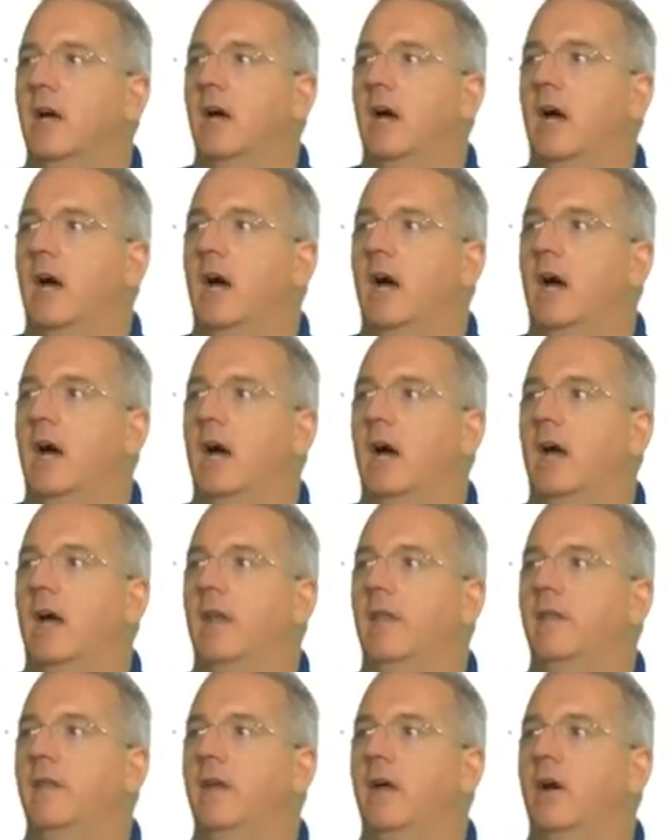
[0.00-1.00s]
Uh,
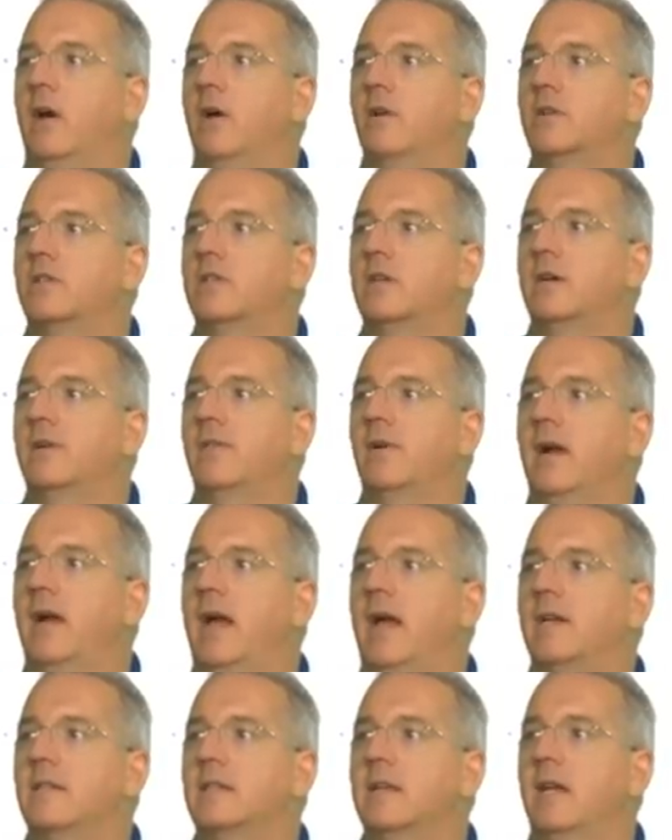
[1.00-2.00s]
the host server
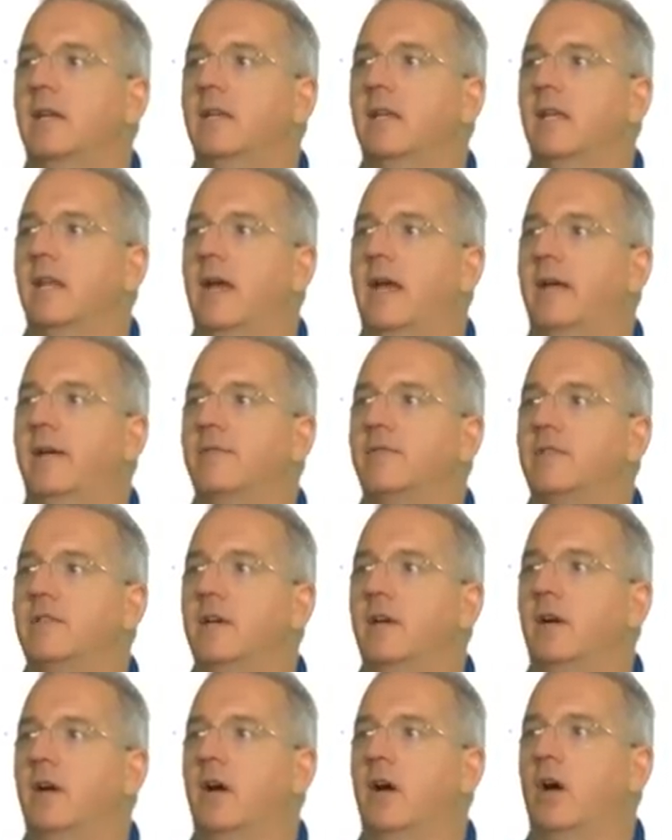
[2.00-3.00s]
has a delay of
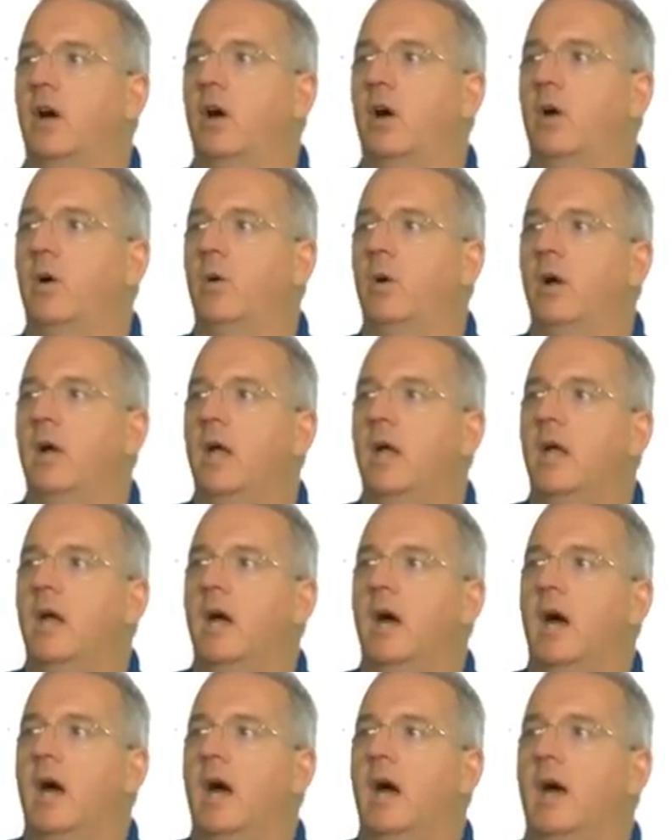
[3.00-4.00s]
zero.
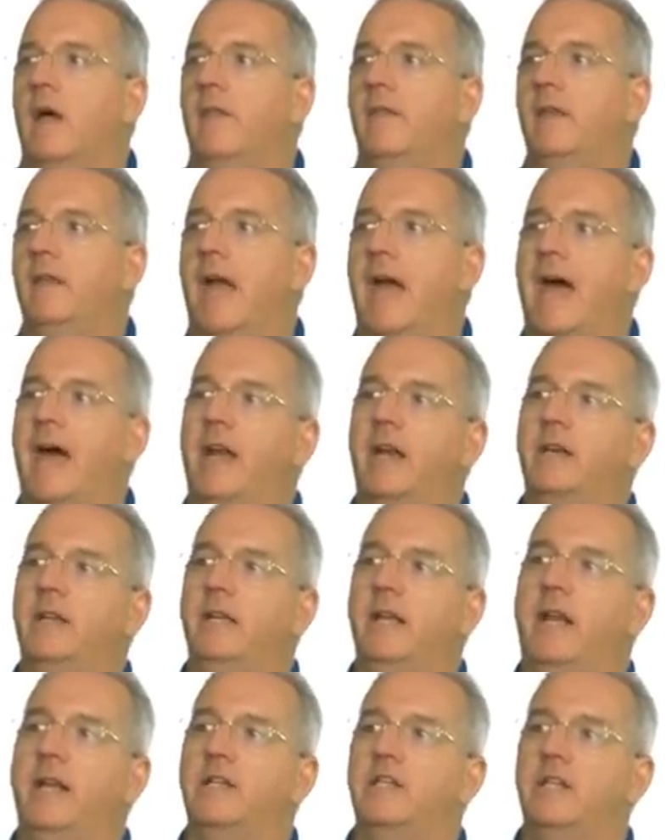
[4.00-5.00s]
Uh, the added
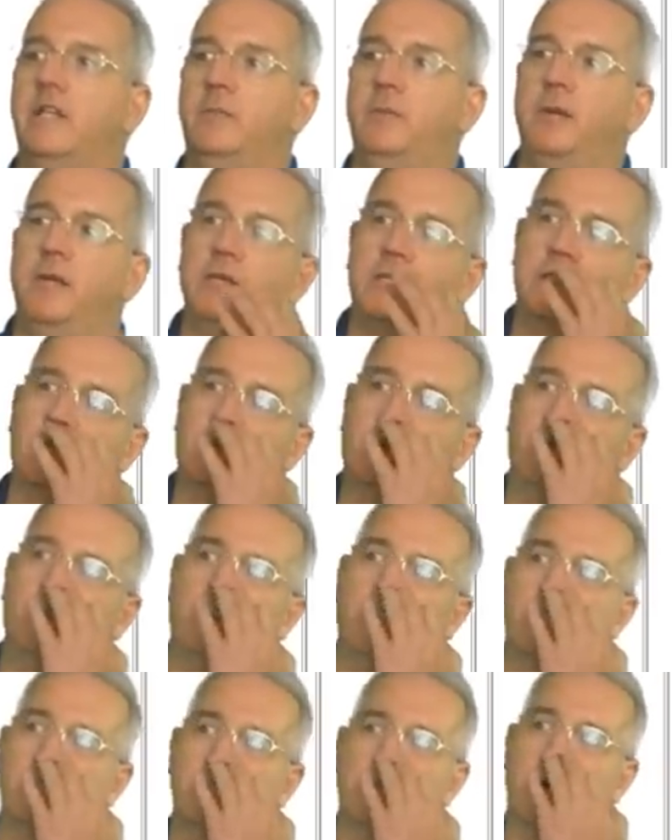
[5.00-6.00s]
D H C P server
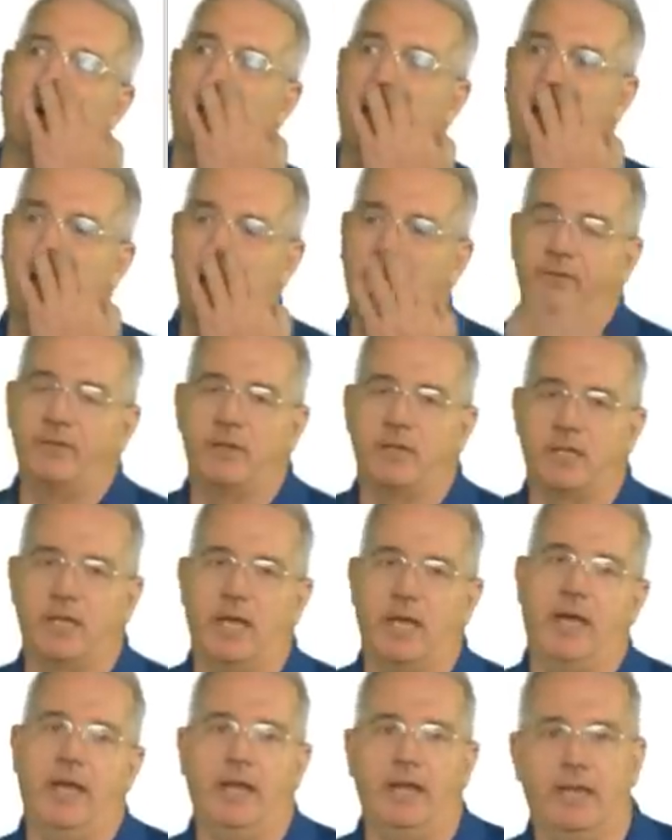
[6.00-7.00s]
does not have a
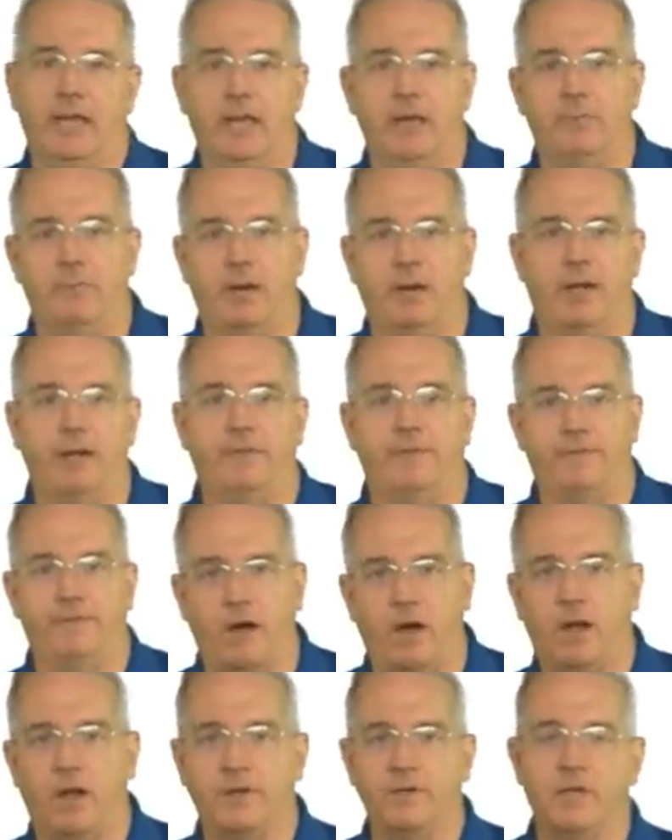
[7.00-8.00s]
delay in it by
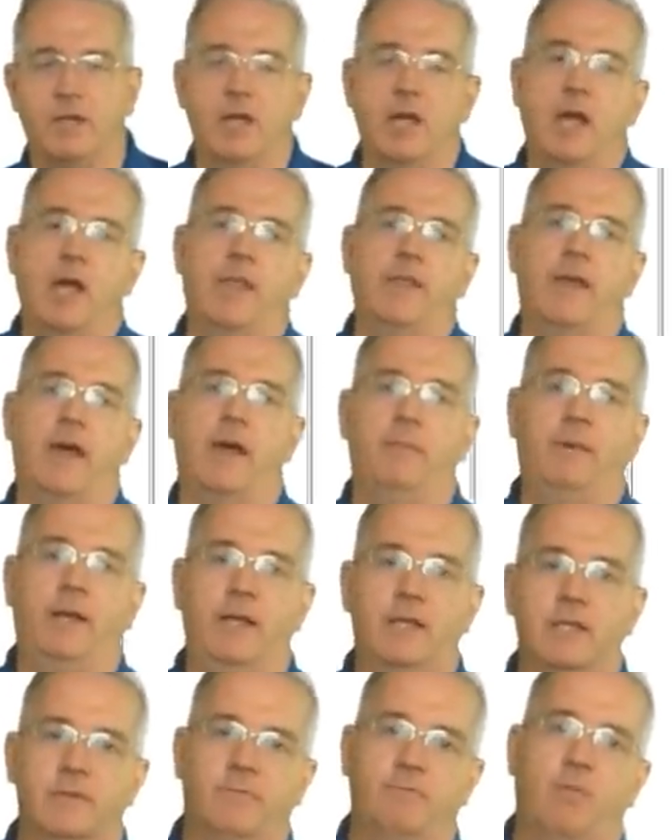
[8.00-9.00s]
default. That
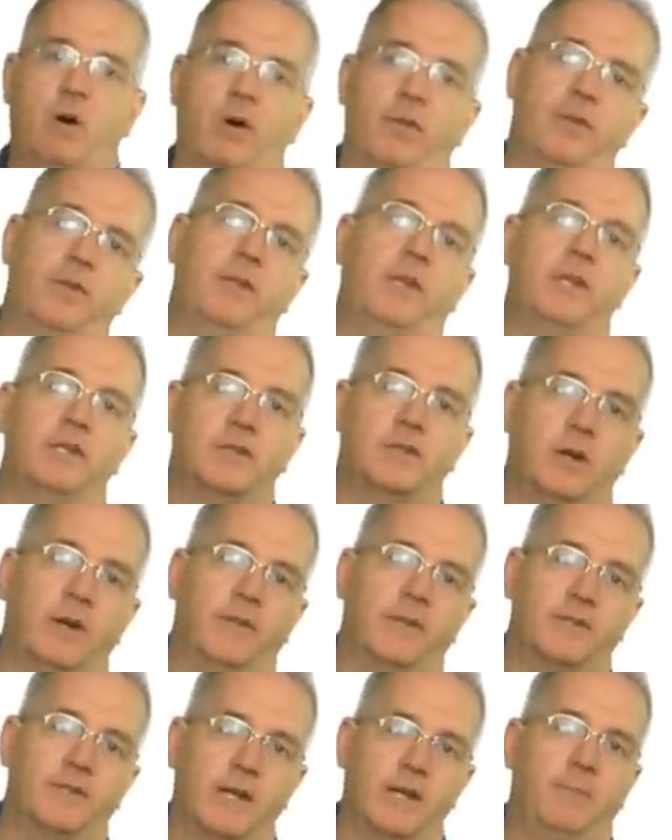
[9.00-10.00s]
means if both of these are on
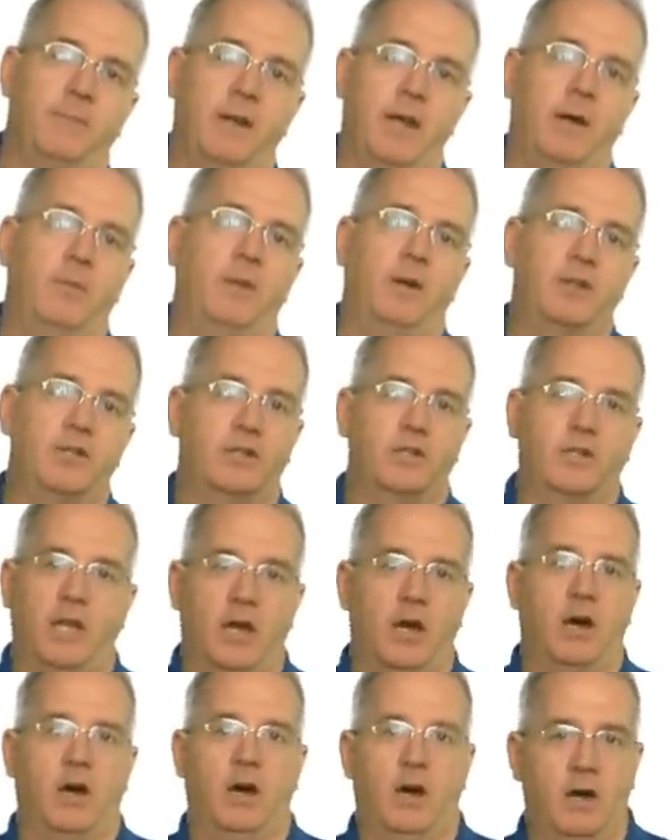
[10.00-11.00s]
the subnet, which they
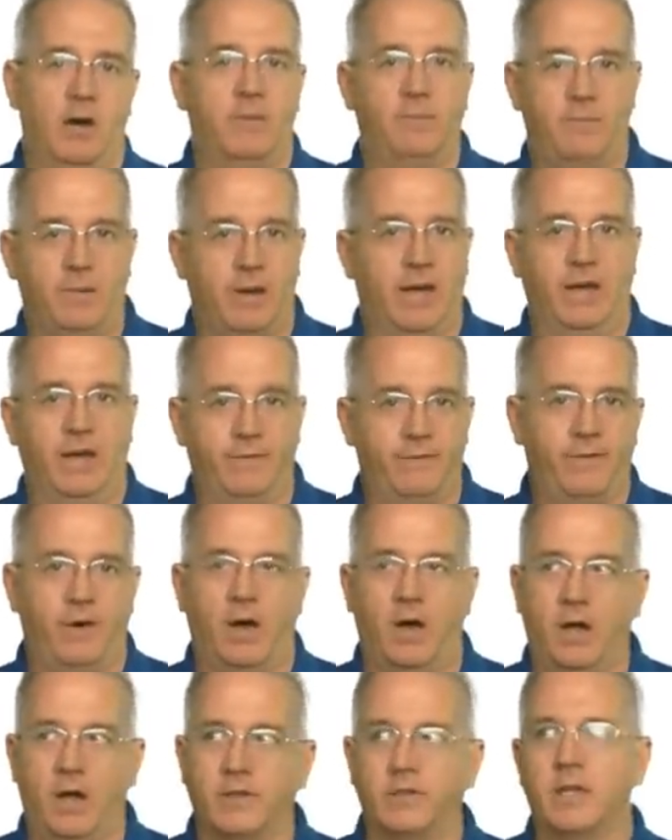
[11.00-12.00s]
are by
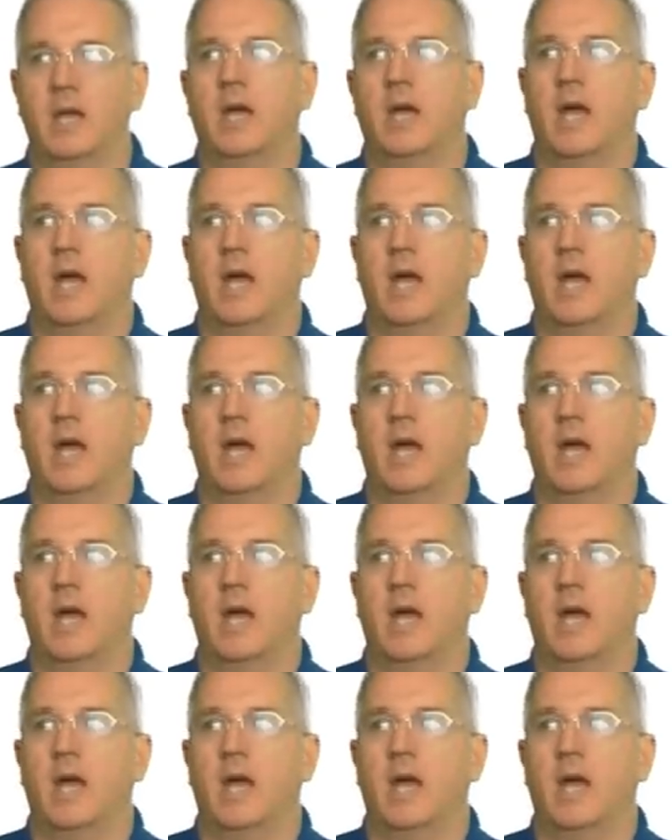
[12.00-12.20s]
default,